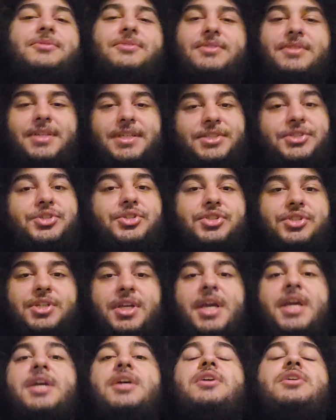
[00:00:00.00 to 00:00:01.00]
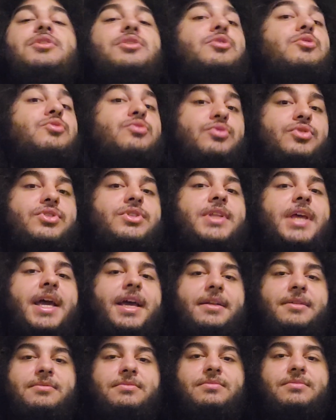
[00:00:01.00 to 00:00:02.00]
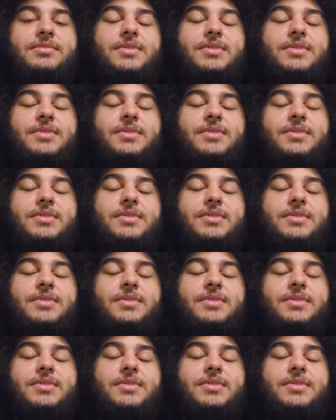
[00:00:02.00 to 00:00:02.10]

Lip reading: let's just use that,